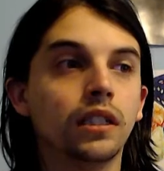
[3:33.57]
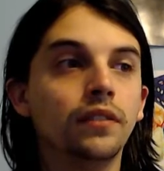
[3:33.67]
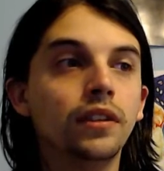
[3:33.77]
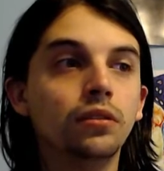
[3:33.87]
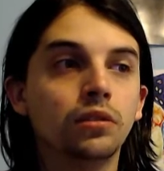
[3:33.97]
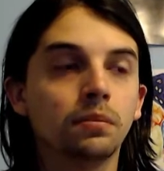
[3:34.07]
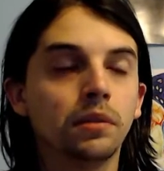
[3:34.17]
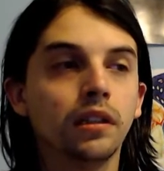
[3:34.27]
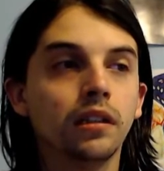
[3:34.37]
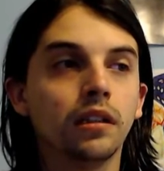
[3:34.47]

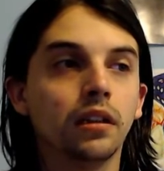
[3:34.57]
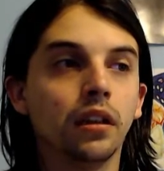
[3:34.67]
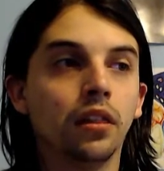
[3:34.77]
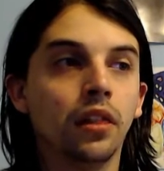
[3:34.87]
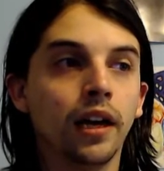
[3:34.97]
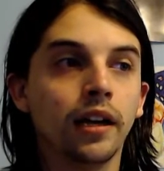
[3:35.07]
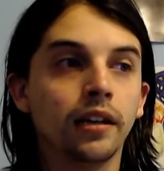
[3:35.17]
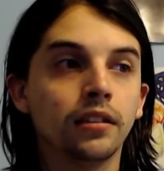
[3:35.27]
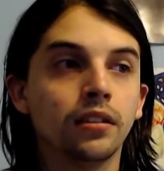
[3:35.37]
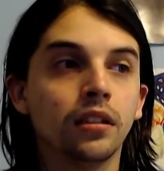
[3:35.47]
something that
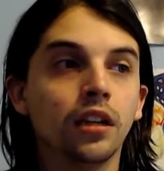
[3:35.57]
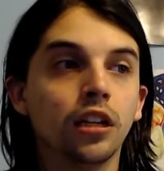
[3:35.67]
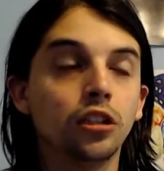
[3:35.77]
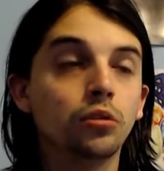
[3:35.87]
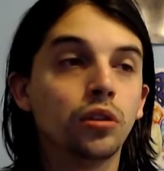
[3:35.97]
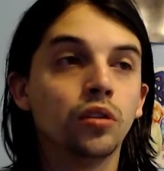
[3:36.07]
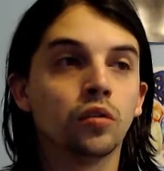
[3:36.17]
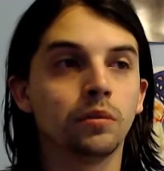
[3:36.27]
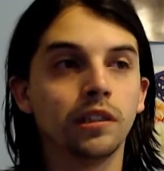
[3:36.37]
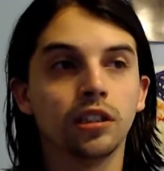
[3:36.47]
you could
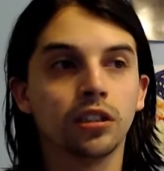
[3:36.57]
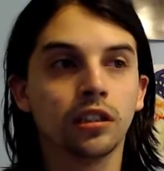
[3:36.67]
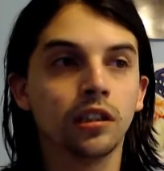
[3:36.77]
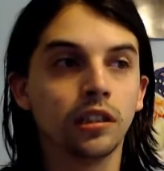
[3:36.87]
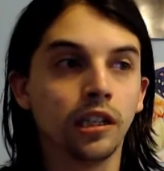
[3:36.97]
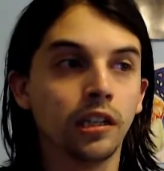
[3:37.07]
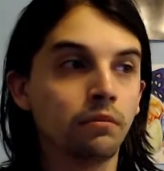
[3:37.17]
normally just get in the game.